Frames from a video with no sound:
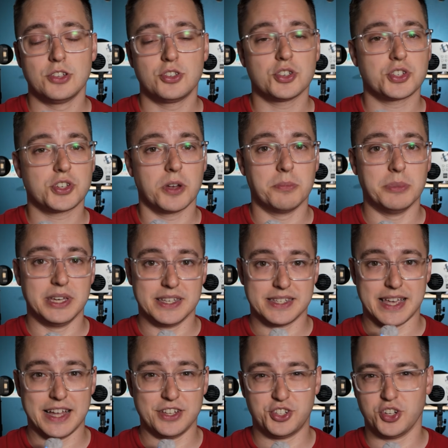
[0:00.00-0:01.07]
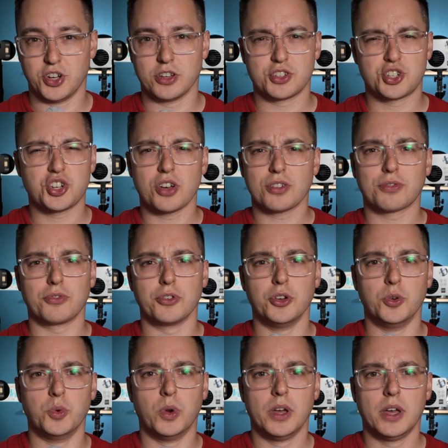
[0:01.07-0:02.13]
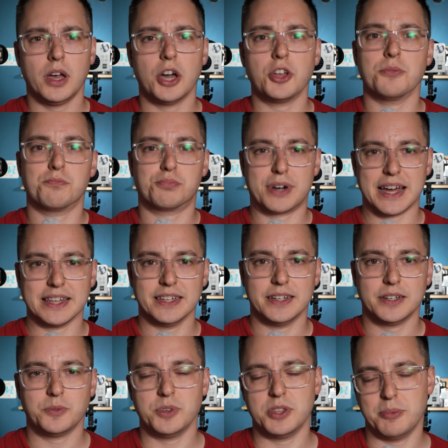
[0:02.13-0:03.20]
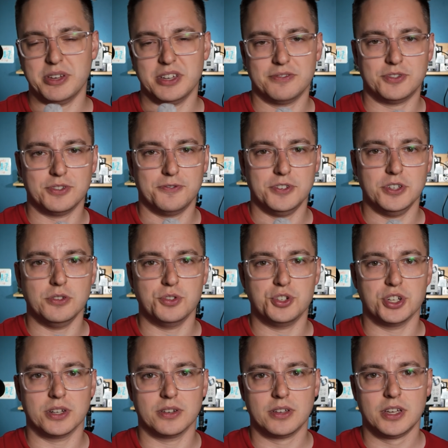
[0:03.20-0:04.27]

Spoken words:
just on me as a headshot, shot through an umbrella with a bit of diffusion.